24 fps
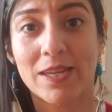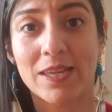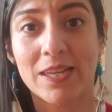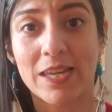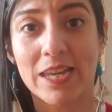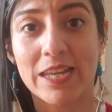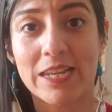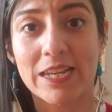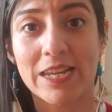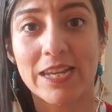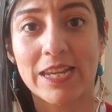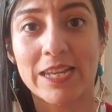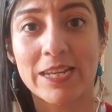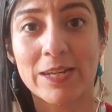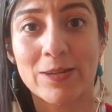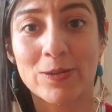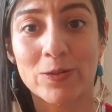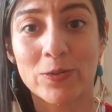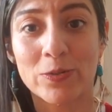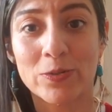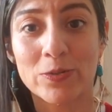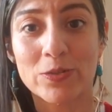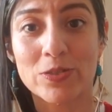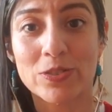And
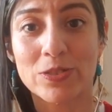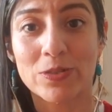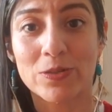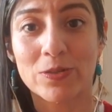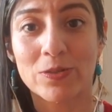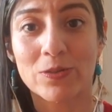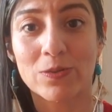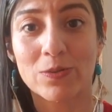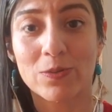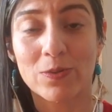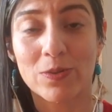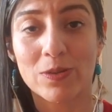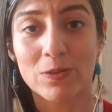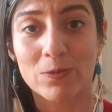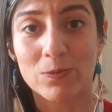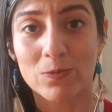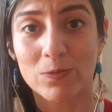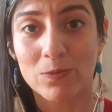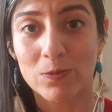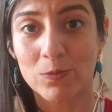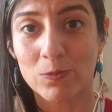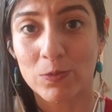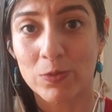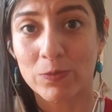also
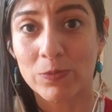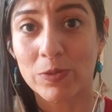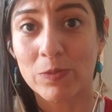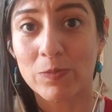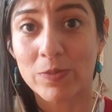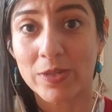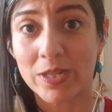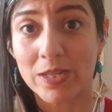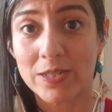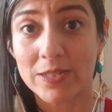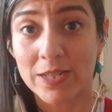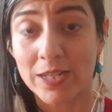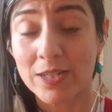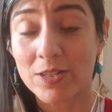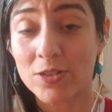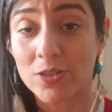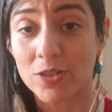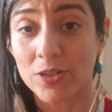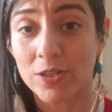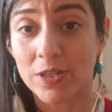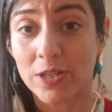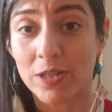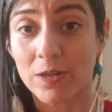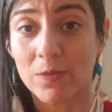when you pay
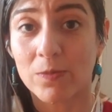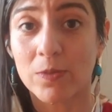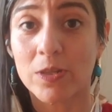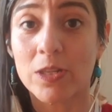attention,